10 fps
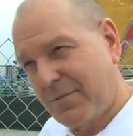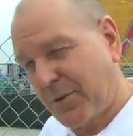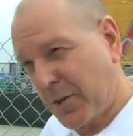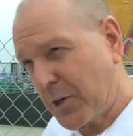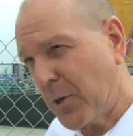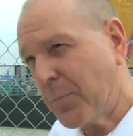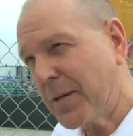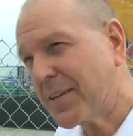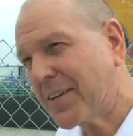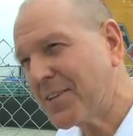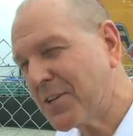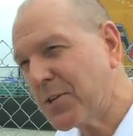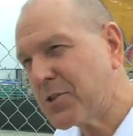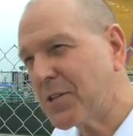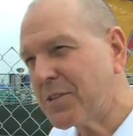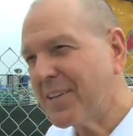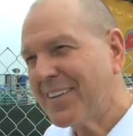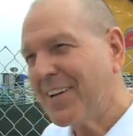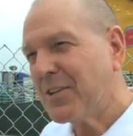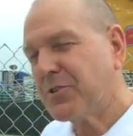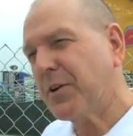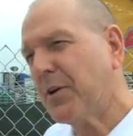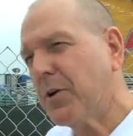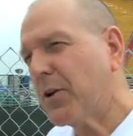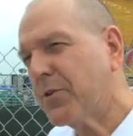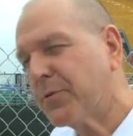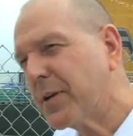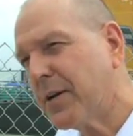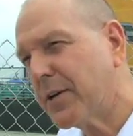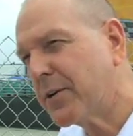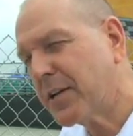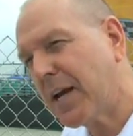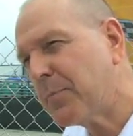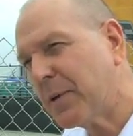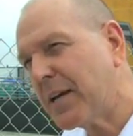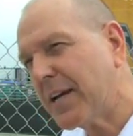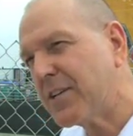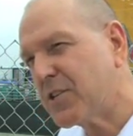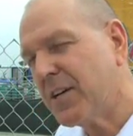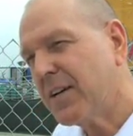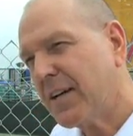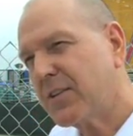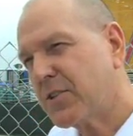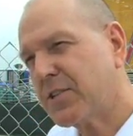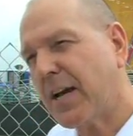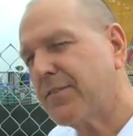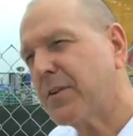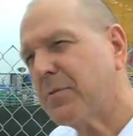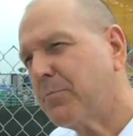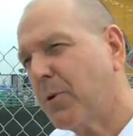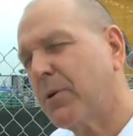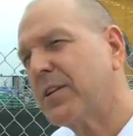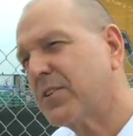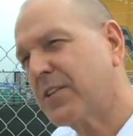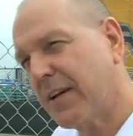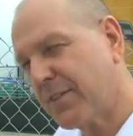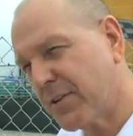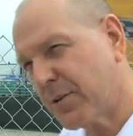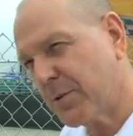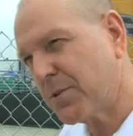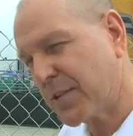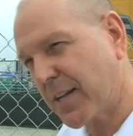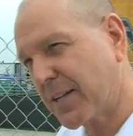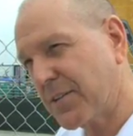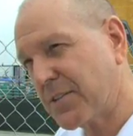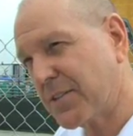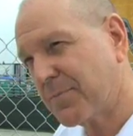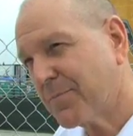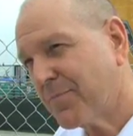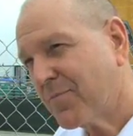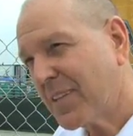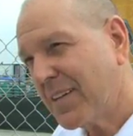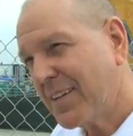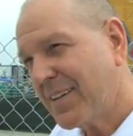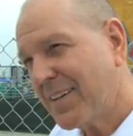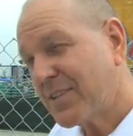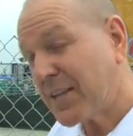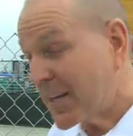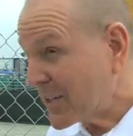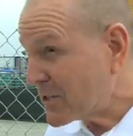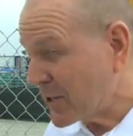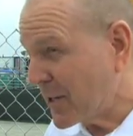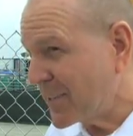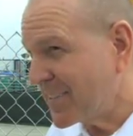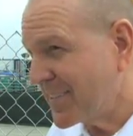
for the European contingent 0 to 300 kph in 7.72 seconds. Standing start.